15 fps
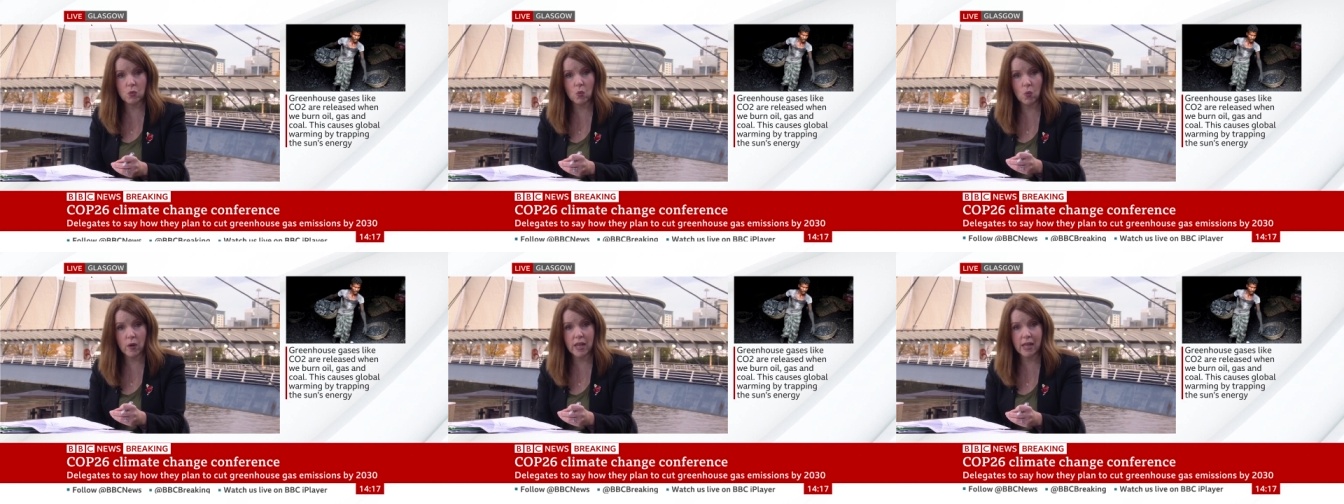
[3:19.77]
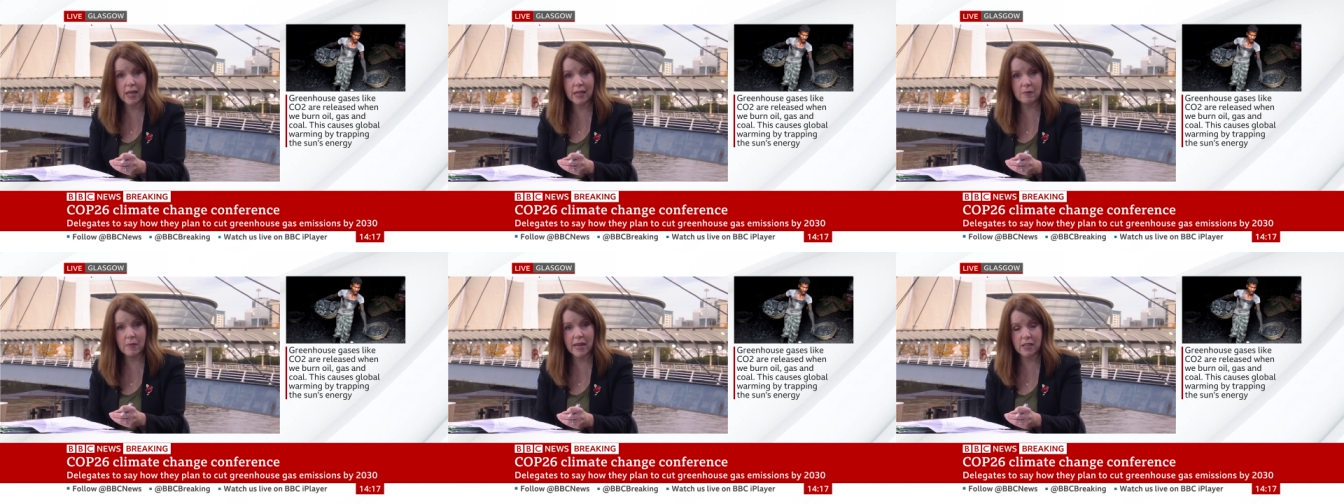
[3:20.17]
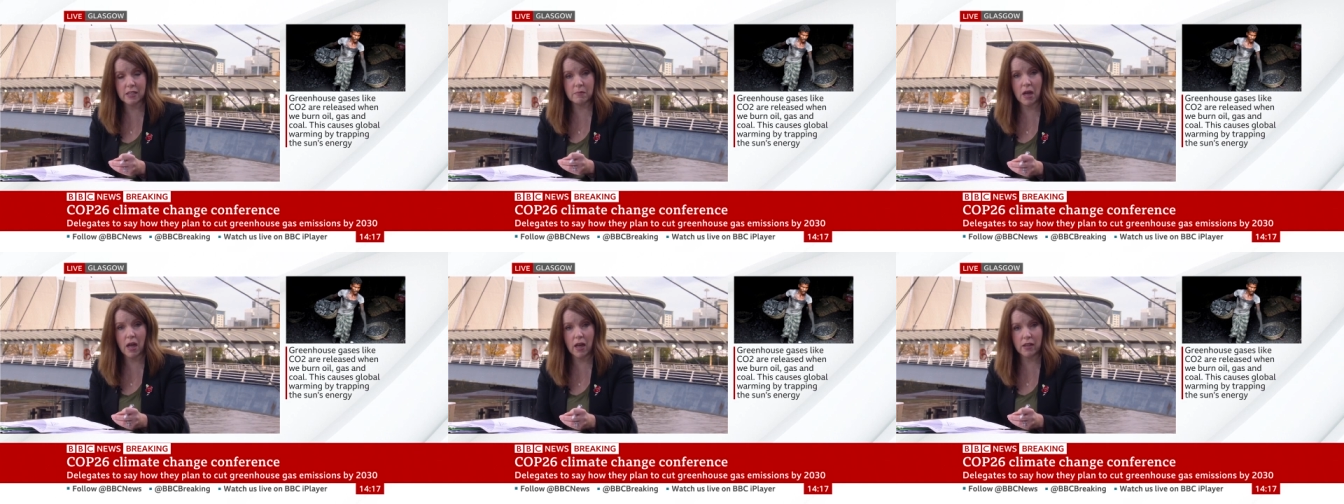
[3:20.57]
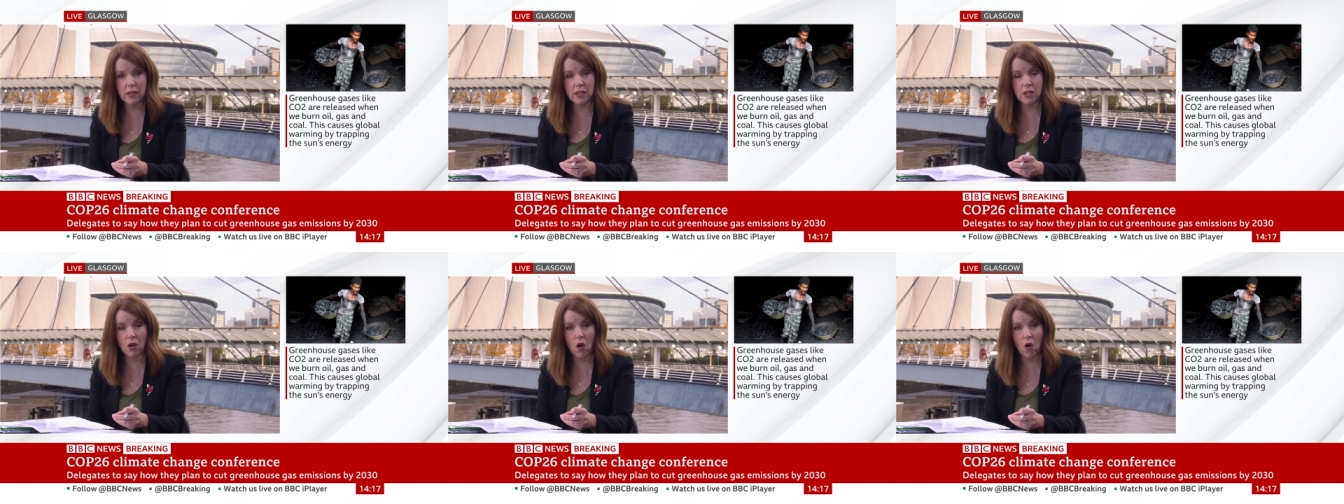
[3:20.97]
We can make
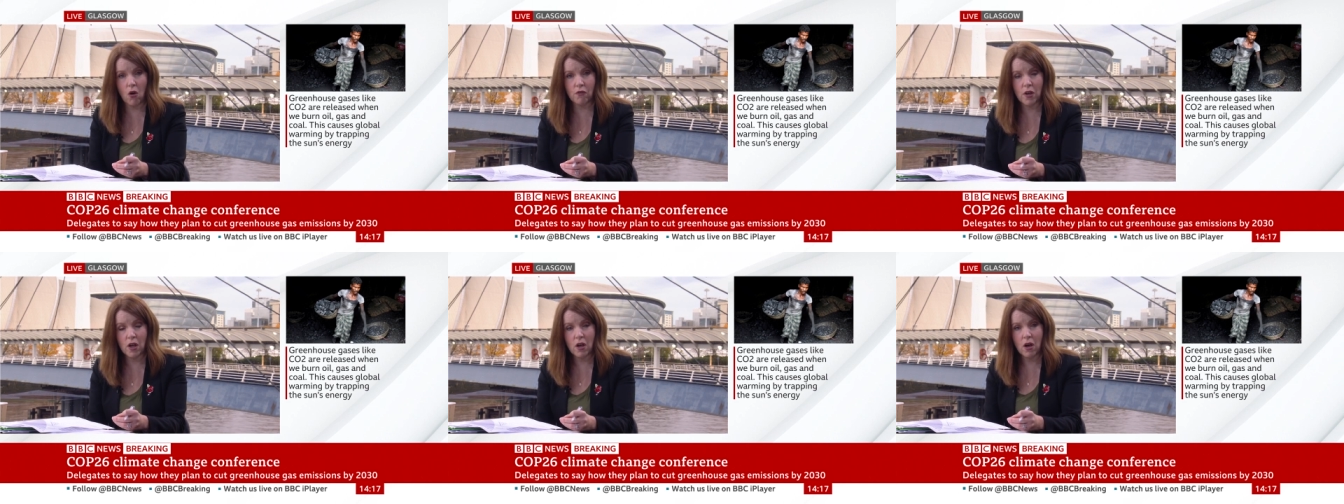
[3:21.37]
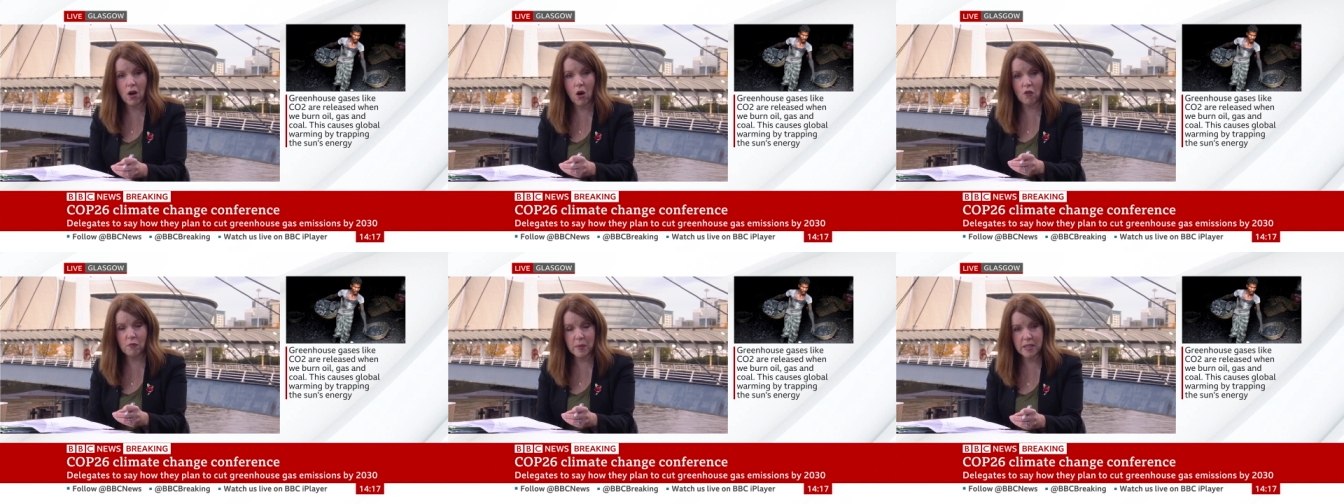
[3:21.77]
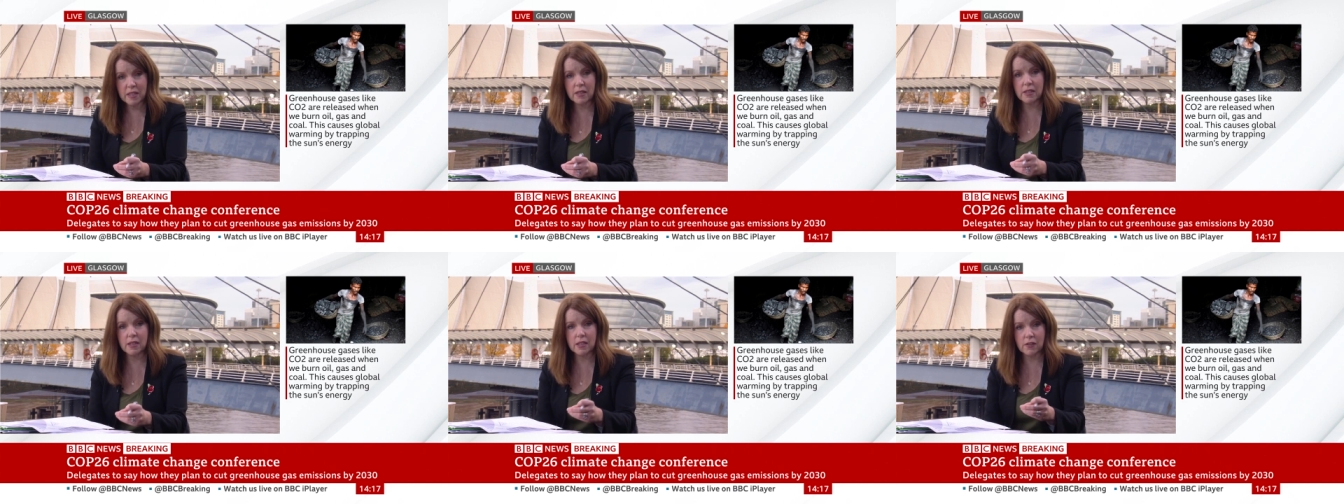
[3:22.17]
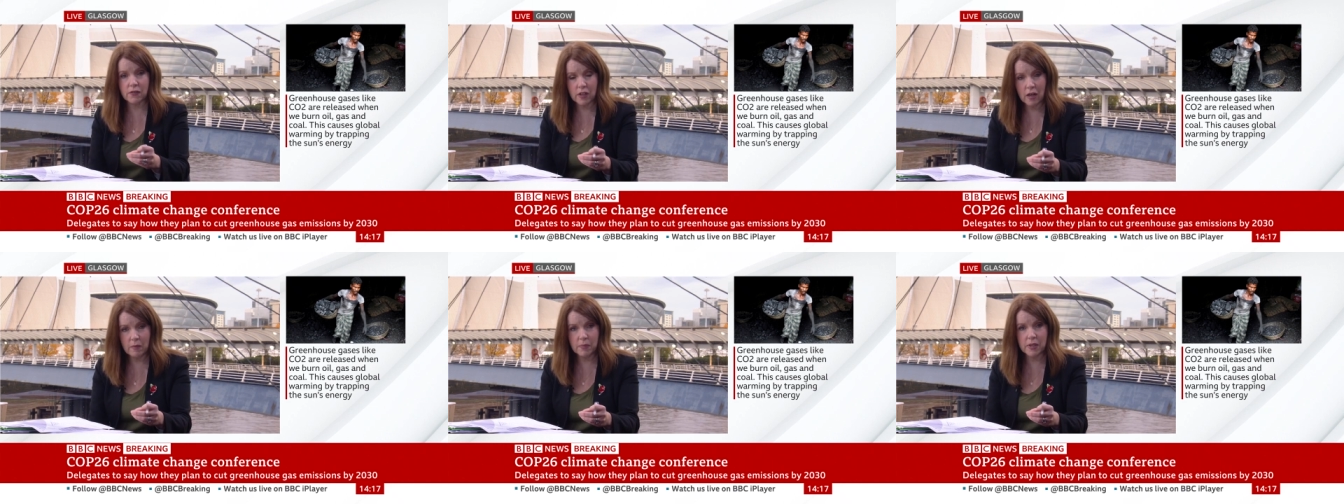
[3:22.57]
demands of of businesses,
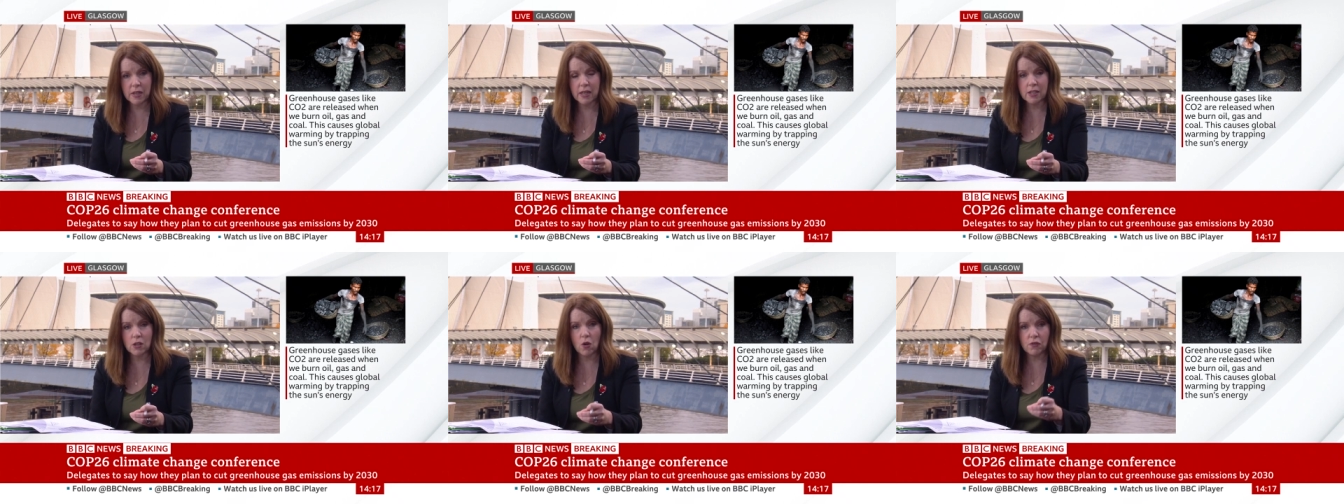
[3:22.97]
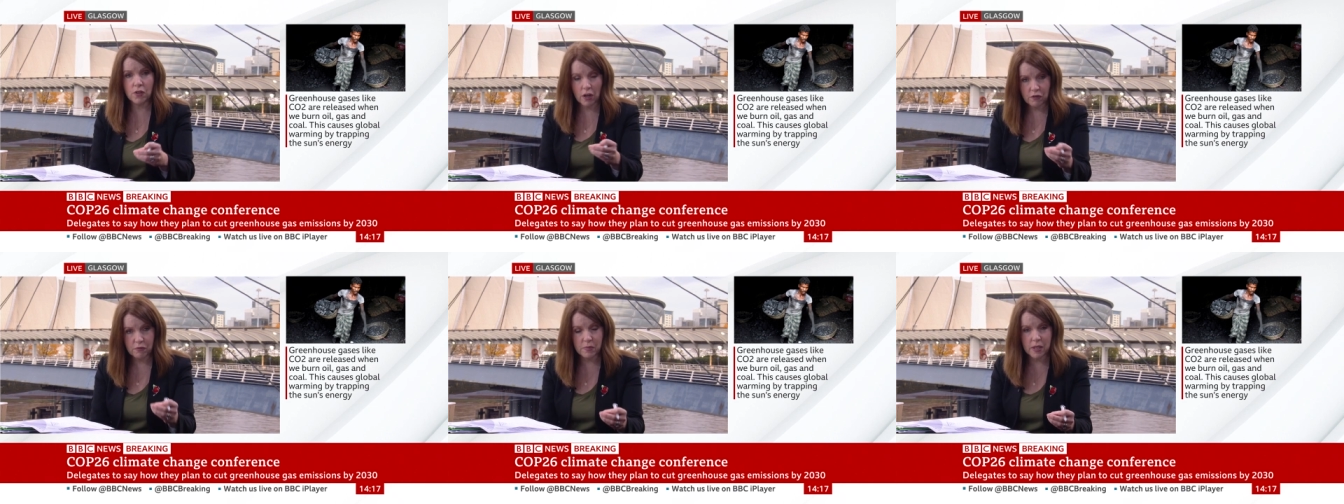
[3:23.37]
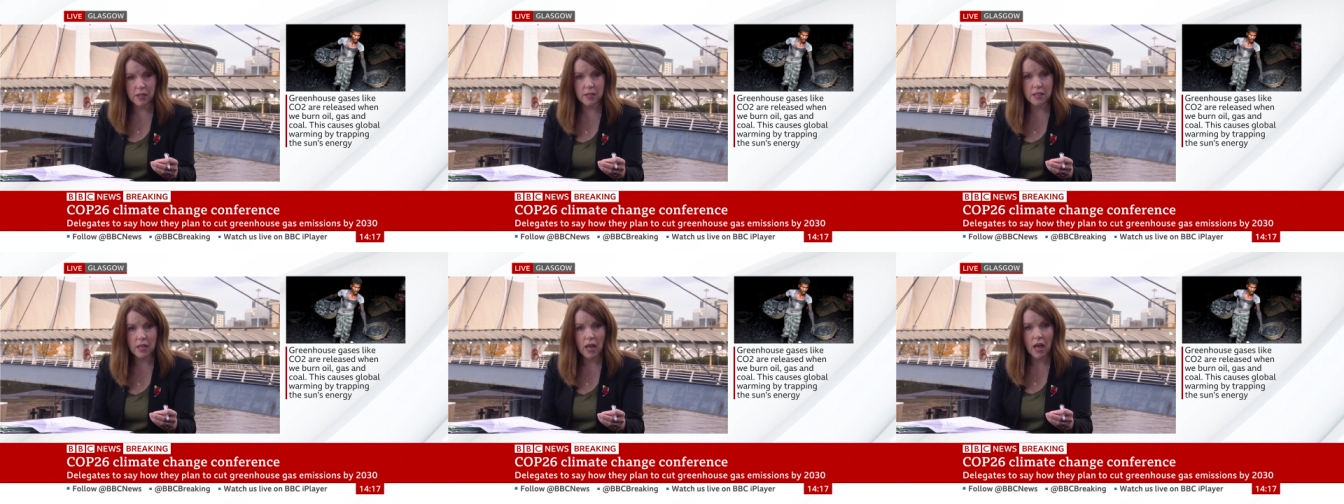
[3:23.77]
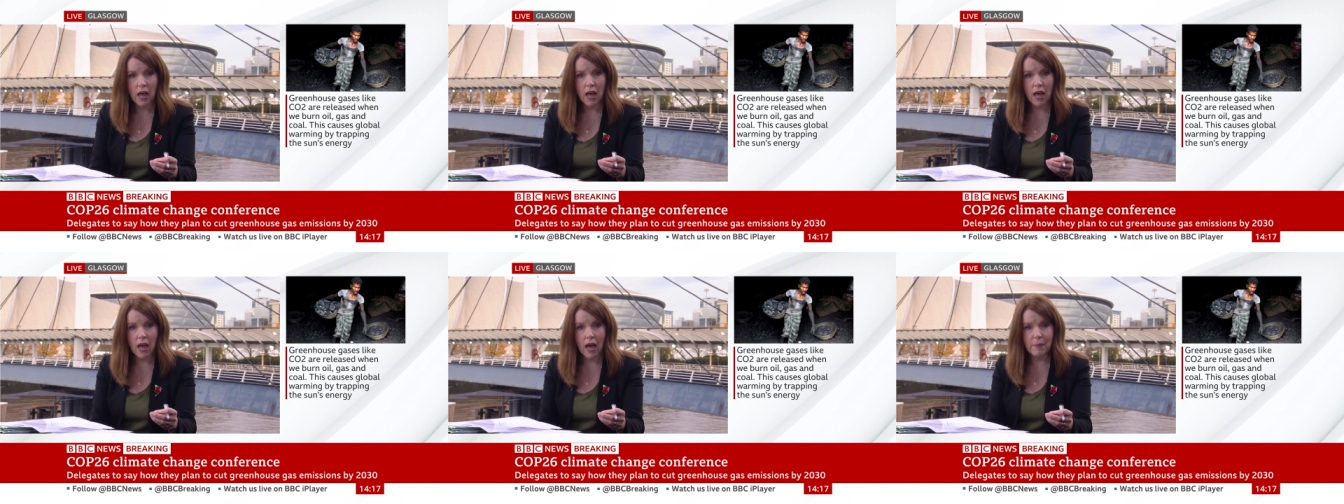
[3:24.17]
of companies, of governments
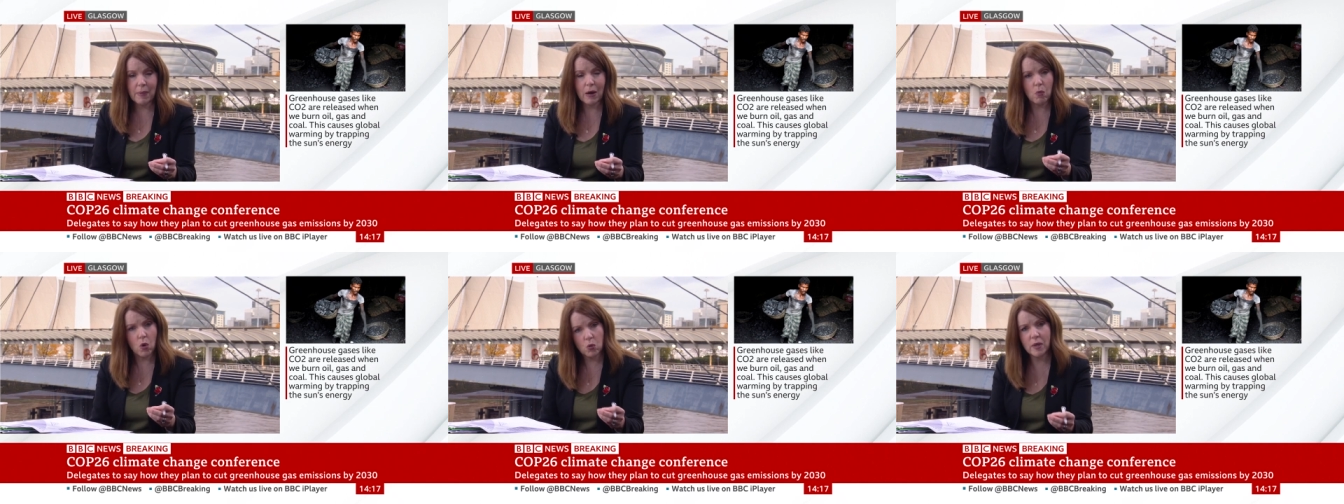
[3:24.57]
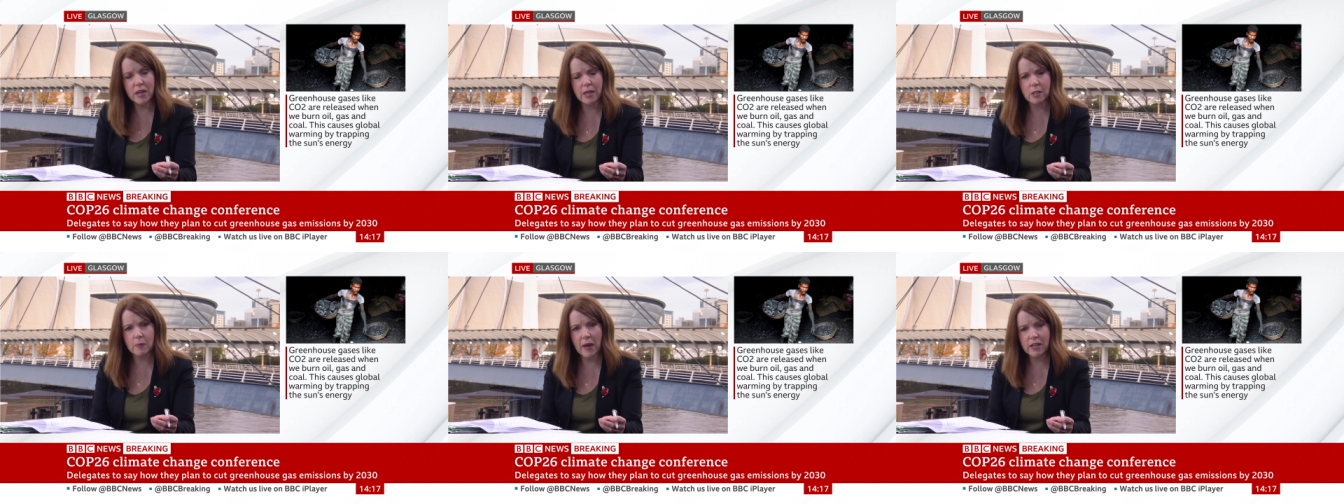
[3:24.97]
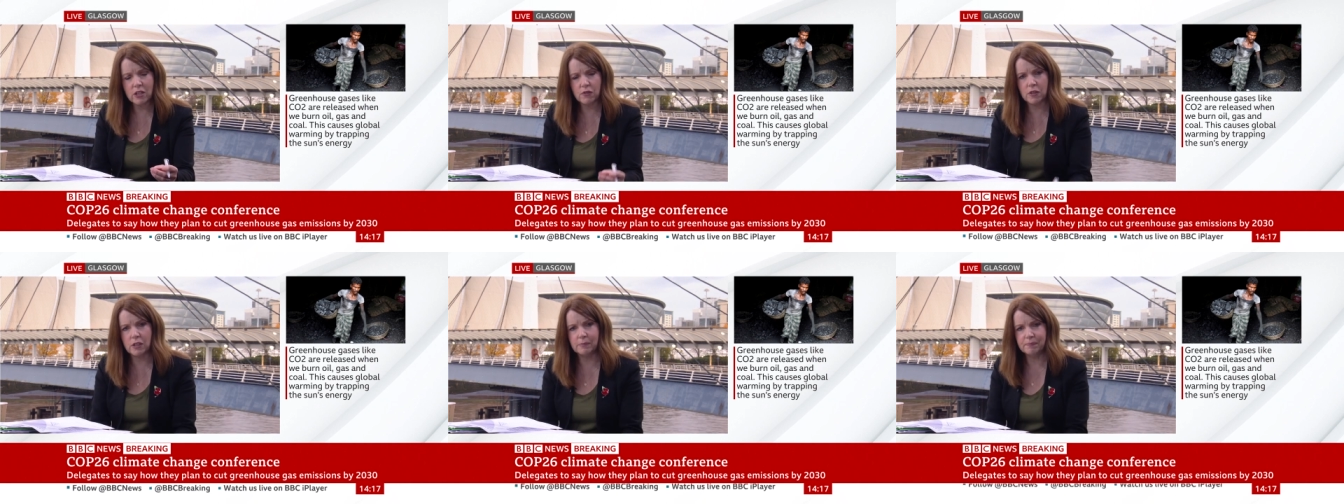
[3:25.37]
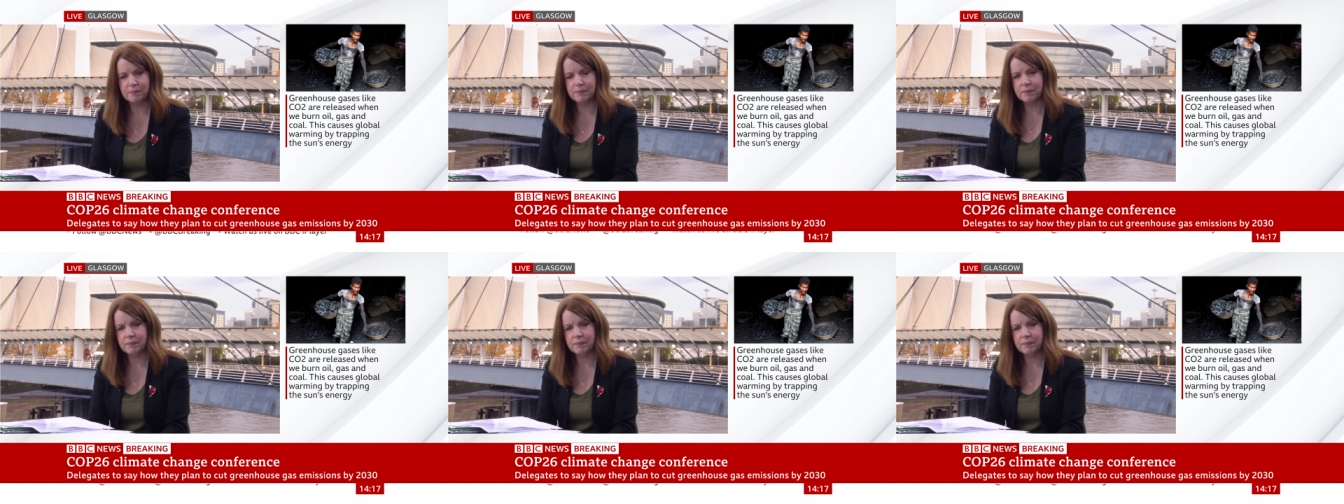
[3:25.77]
uh, about what we expect of them.